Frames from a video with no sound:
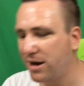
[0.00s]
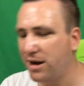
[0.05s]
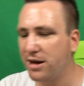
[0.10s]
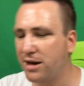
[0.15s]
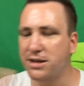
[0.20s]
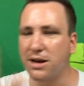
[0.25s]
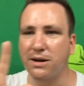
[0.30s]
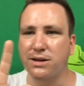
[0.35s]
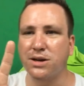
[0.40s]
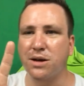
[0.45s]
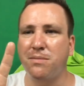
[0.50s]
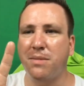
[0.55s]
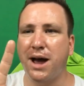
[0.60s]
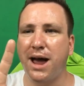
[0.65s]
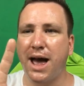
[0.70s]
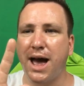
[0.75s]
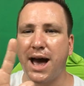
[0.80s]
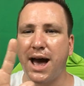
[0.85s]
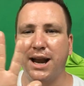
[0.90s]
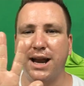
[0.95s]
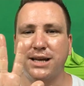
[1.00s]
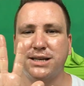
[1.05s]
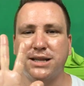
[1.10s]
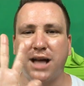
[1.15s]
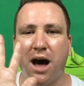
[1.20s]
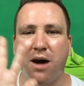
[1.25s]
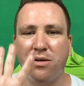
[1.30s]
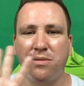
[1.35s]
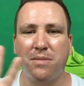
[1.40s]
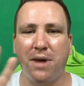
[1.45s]
So it's on my hand. Let's
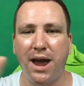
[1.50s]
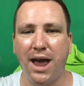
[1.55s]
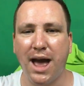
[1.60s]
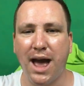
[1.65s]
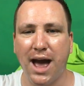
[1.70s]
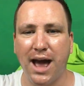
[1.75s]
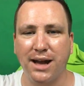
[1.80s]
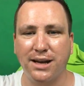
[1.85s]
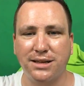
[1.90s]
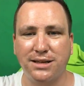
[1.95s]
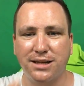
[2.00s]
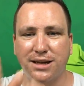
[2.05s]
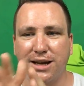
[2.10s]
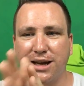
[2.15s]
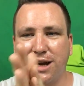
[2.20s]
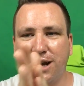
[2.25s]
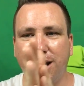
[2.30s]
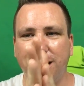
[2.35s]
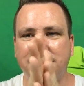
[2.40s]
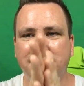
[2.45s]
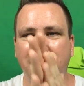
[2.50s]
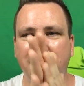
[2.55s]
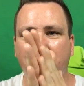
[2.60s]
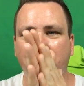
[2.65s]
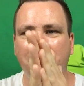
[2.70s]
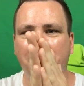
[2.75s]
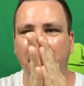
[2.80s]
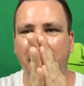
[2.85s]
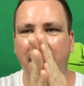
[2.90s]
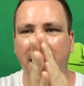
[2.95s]
start with my hand. Let's start
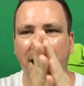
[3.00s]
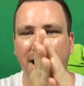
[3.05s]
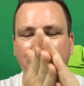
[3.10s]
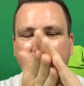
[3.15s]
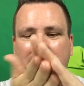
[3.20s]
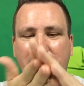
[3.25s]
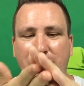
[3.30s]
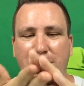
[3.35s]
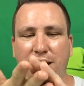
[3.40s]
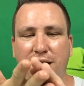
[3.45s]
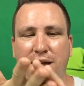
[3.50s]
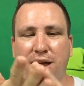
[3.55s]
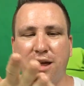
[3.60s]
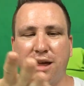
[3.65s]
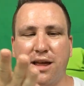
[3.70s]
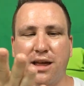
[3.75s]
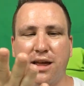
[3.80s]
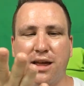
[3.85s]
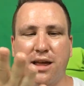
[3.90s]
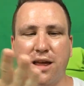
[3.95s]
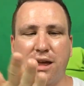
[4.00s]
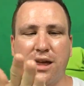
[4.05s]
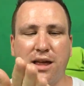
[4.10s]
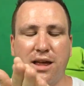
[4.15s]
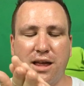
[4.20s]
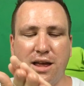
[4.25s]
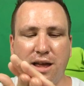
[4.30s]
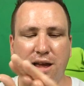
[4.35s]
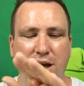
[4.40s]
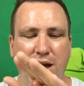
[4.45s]
with my hand, look.
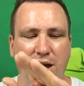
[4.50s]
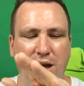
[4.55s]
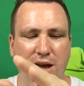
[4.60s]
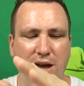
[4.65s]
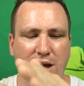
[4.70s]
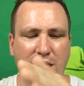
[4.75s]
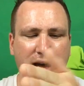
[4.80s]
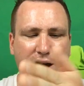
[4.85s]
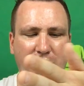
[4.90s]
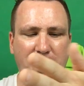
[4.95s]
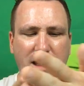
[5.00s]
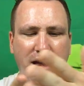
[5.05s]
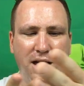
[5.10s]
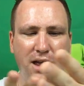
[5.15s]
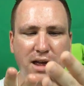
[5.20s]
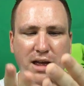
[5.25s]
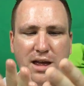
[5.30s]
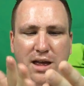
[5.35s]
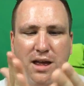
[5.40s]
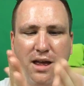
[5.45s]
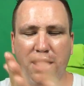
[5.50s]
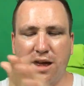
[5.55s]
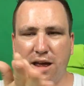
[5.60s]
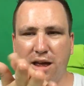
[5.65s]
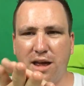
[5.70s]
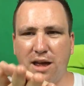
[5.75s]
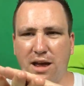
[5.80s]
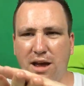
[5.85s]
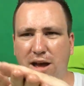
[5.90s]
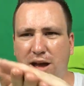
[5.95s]
Look
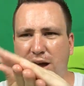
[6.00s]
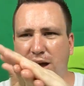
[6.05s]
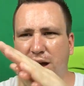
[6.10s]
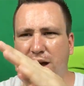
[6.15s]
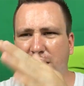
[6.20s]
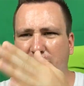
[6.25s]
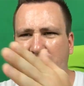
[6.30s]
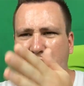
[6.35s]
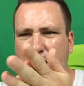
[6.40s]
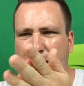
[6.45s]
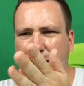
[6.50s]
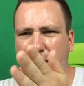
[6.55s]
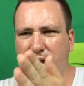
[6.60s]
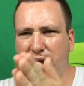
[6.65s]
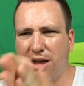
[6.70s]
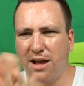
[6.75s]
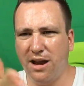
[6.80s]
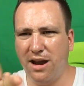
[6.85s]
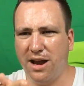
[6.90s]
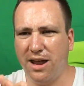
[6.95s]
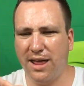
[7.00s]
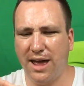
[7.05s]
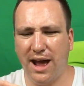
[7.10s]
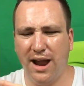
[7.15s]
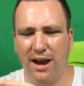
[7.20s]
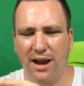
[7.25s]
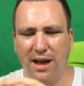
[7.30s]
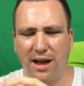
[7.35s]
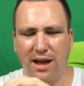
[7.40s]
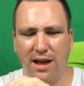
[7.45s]
at
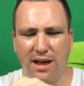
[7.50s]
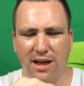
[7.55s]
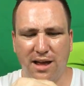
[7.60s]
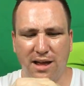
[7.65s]
that, look.